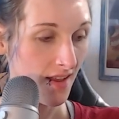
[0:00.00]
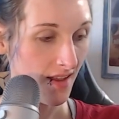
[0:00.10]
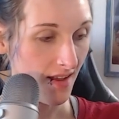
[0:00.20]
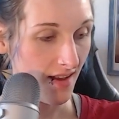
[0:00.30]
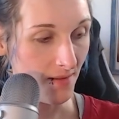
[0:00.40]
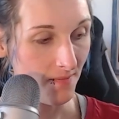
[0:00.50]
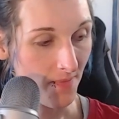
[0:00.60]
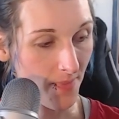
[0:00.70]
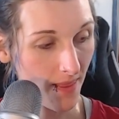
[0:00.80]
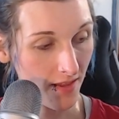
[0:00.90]

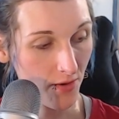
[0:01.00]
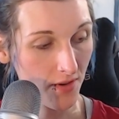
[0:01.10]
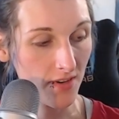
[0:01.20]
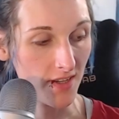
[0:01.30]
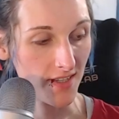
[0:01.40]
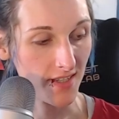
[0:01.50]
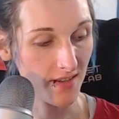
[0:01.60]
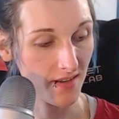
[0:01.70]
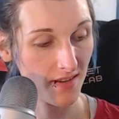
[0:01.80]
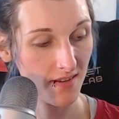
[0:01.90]
You could
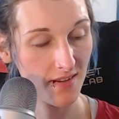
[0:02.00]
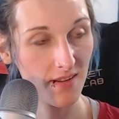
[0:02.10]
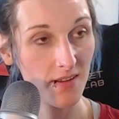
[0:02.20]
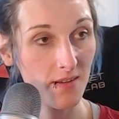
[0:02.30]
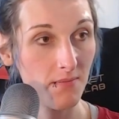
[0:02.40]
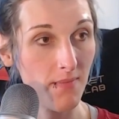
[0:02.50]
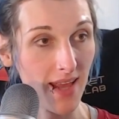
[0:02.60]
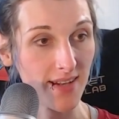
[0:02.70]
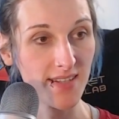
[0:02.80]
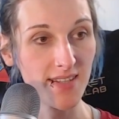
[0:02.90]

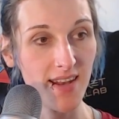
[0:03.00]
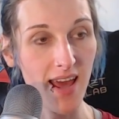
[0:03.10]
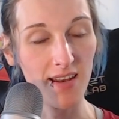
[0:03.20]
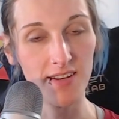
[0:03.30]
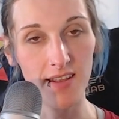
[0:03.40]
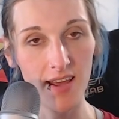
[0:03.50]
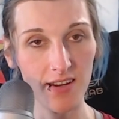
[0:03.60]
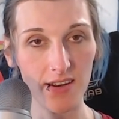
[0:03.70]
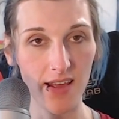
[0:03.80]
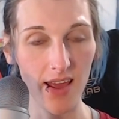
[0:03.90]
make this an
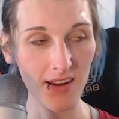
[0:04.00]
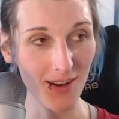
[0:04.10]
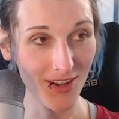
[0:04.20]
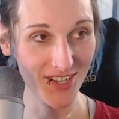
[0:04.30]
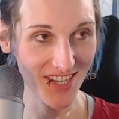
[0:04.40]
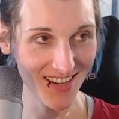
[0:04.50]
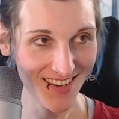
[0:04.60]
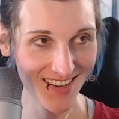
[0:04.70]
analogy.